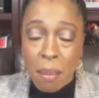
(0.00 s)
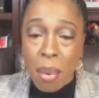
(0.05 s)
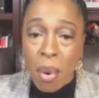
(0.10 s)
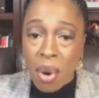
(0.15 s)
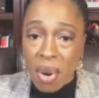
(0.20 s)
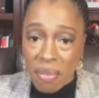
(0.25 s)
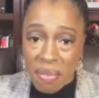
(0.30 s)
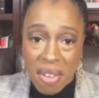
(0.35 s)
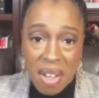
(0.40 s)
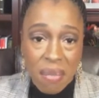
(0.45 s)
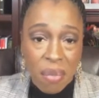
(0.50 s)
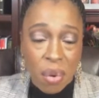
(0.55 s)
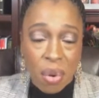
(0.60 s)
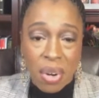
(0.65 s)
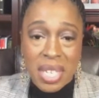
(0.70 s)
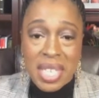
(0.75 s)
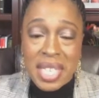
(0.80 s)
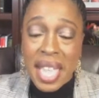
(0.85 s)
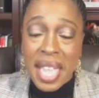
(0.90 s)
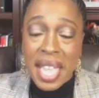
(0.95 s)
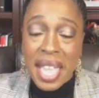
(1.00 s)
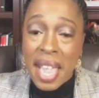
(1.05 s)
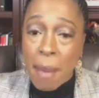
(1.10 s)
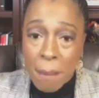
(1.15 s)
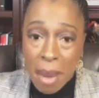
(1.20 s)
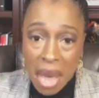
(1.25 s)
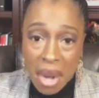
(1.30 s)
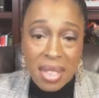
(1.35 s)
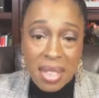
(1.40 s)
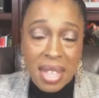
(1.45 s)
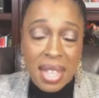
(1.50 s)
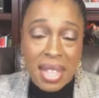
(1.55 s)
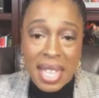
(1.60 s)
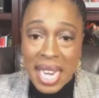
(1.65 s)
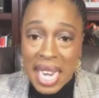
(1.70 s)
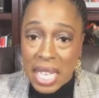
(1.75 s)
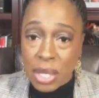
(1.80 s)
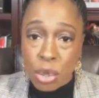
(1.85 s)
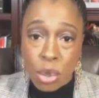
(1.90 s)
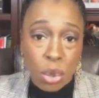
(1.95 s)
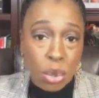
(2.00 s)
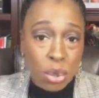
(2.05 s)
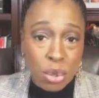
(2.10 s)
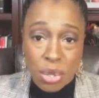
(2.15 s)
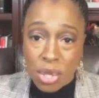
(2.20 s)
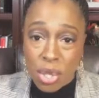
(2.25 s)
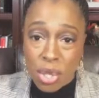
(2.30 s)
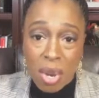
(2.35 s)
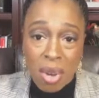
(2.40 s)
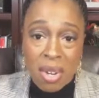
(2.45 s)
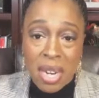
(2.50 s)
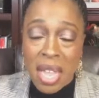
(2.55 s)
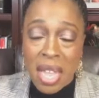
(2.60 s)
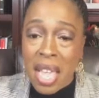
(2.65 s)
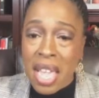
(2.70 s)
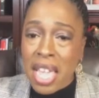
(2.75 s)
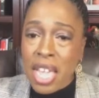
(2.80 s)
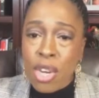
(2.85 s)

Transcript: Por favor, sea parte de la solución